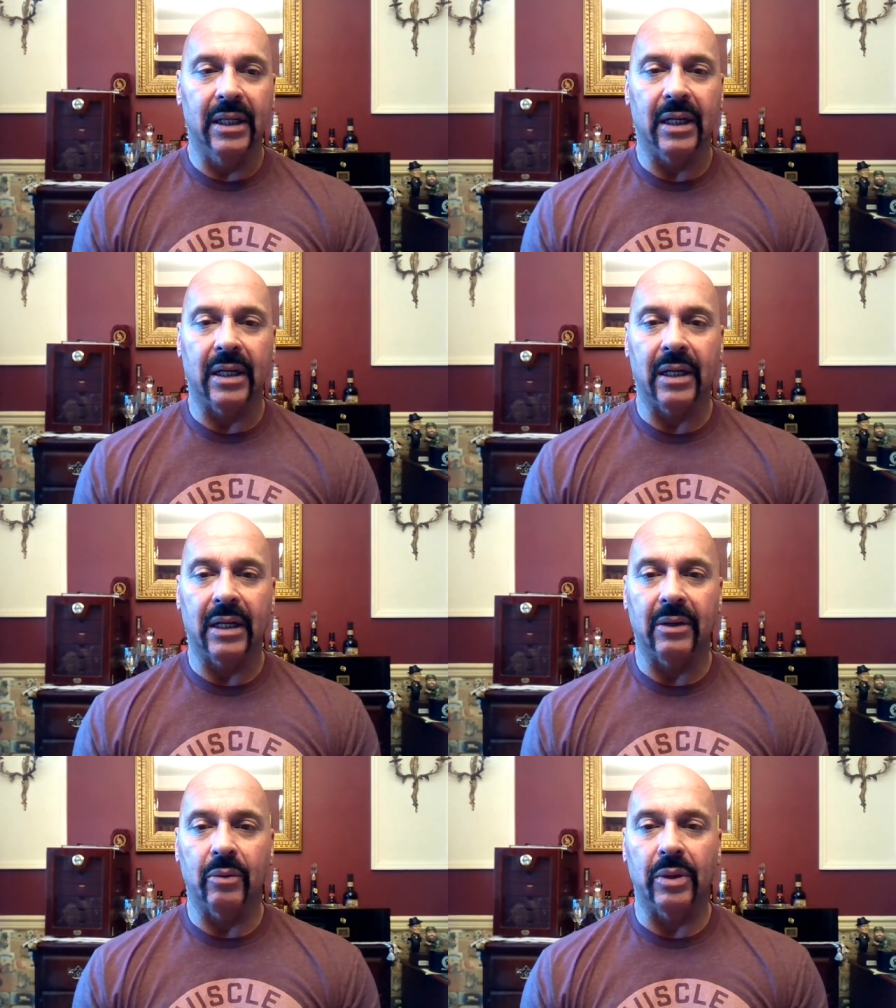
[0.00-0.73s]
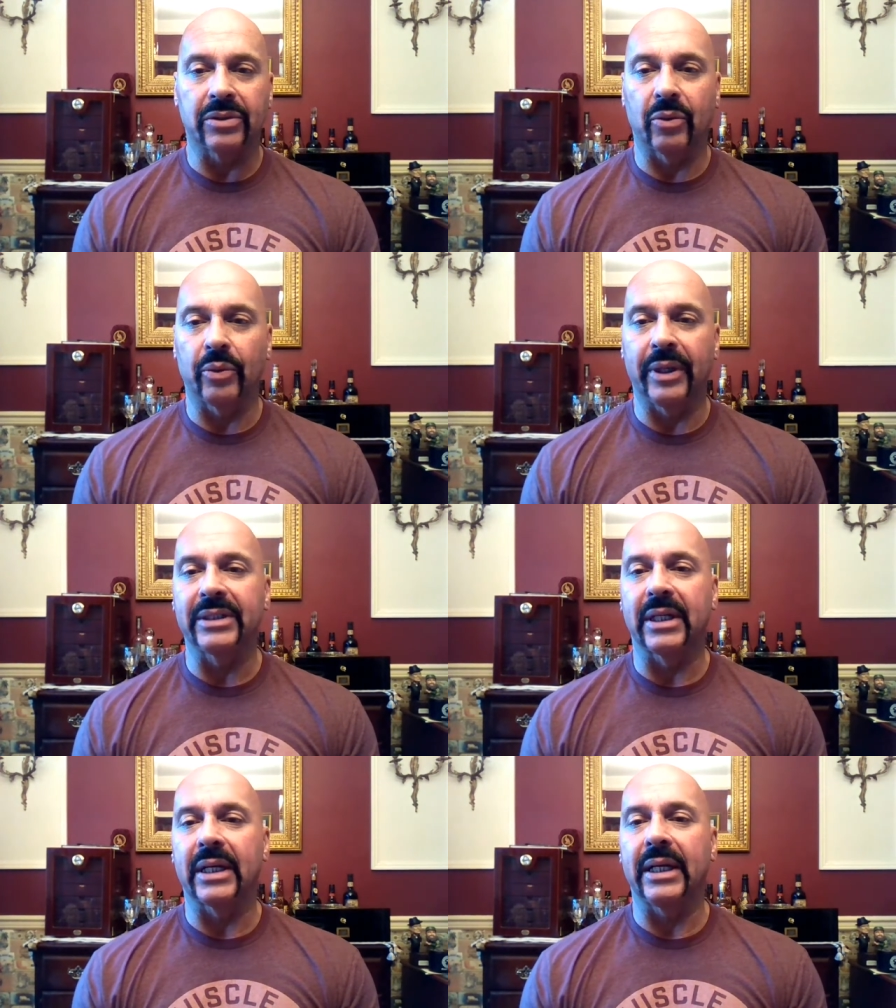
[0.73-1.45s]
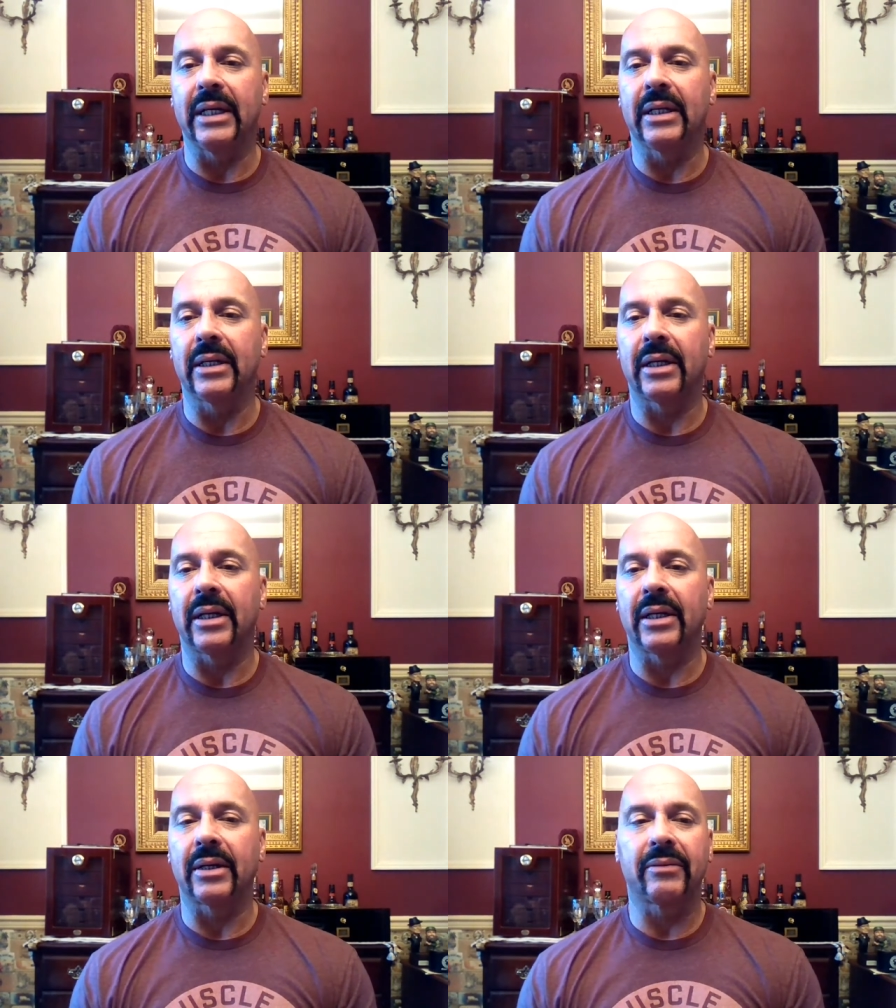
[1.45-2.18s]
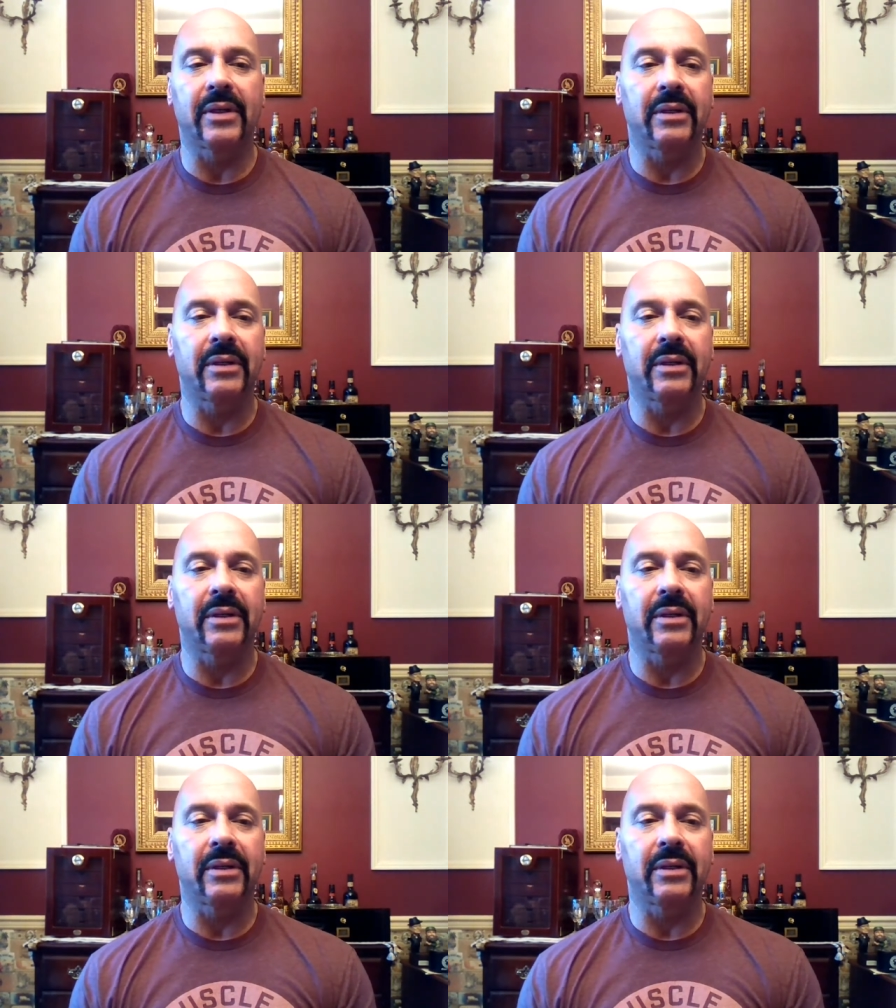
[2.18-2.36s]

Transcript: uh, was originally uh,